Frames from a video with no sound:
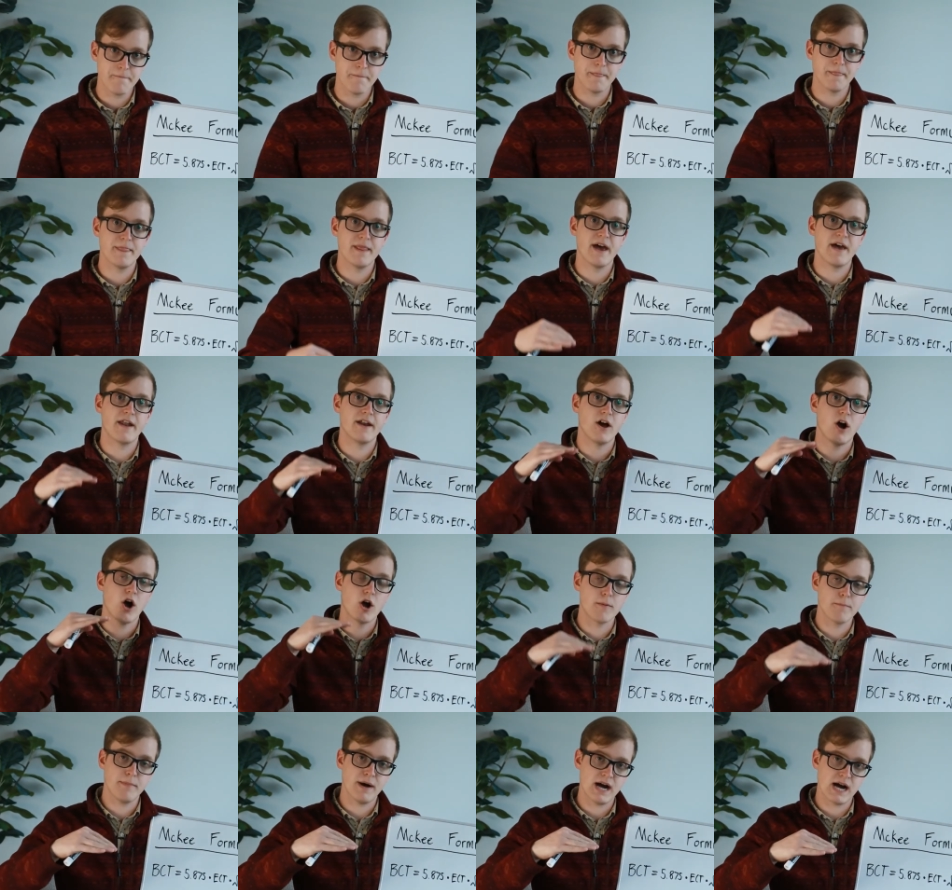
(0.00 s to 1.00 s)
that
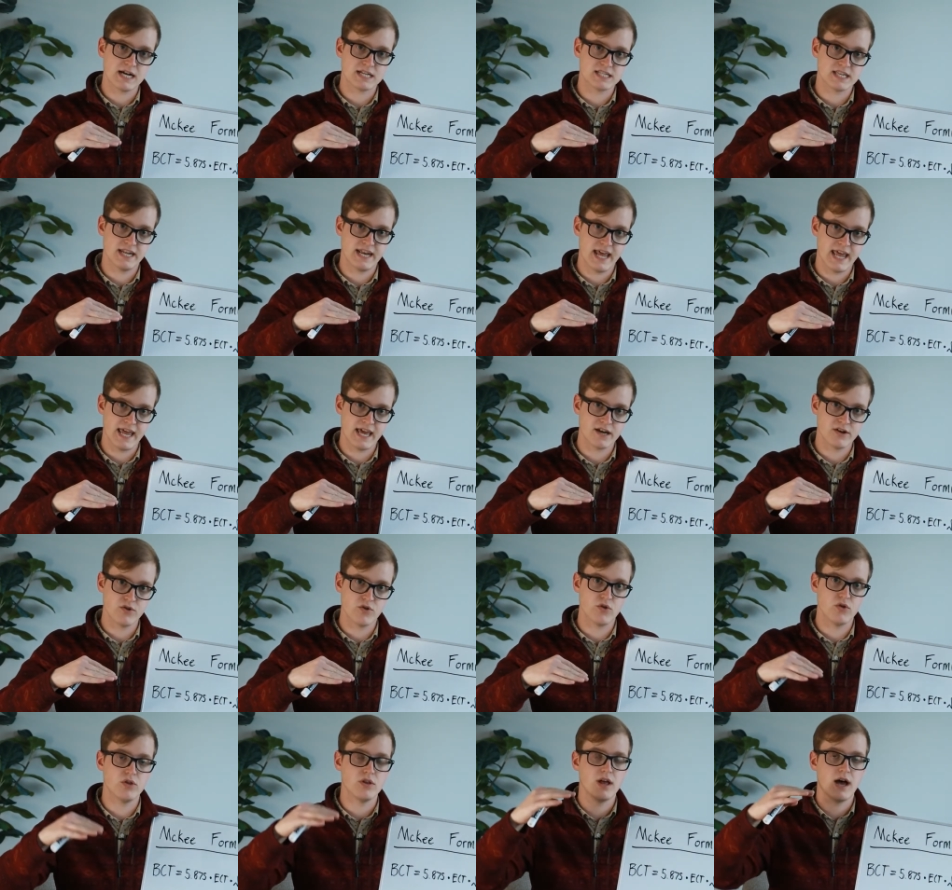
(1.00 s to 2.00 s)
our box can
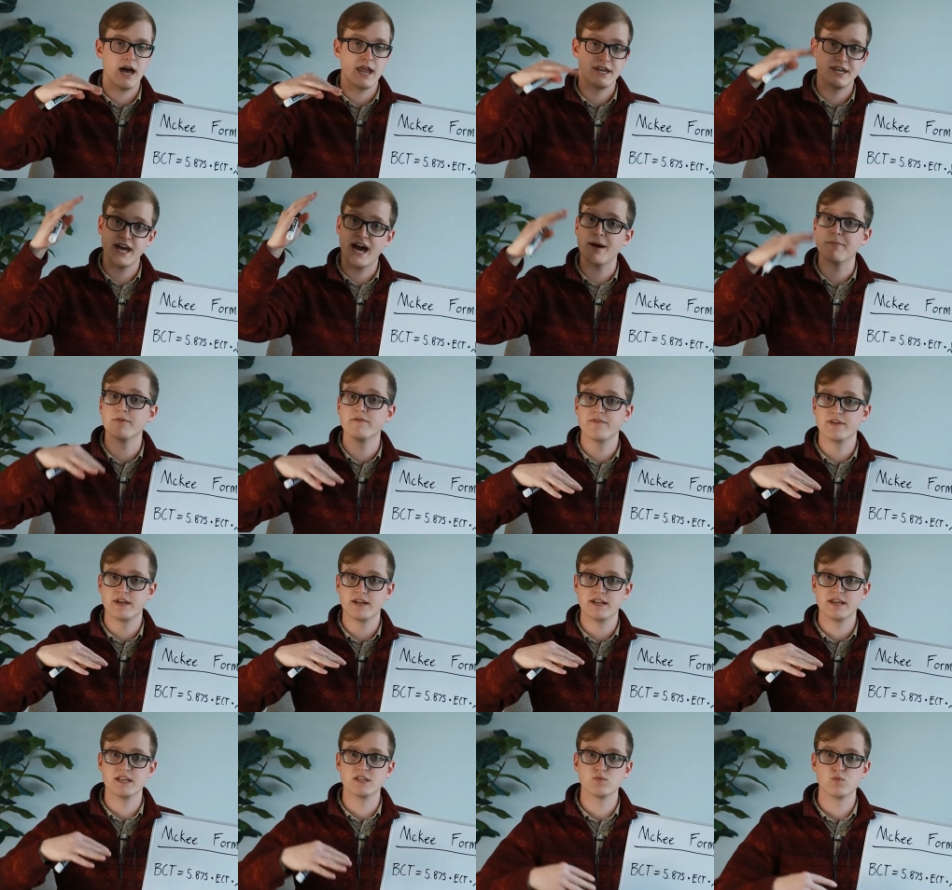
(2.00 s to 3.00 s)
handle on top of it
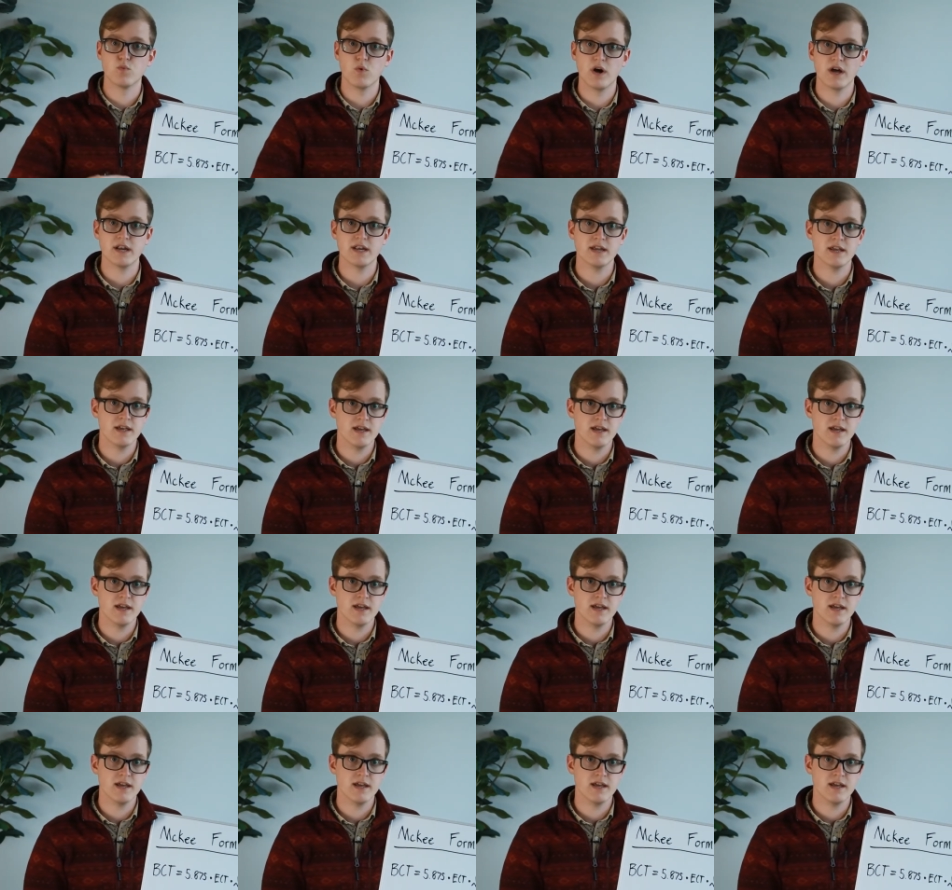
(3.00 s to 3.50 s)
is what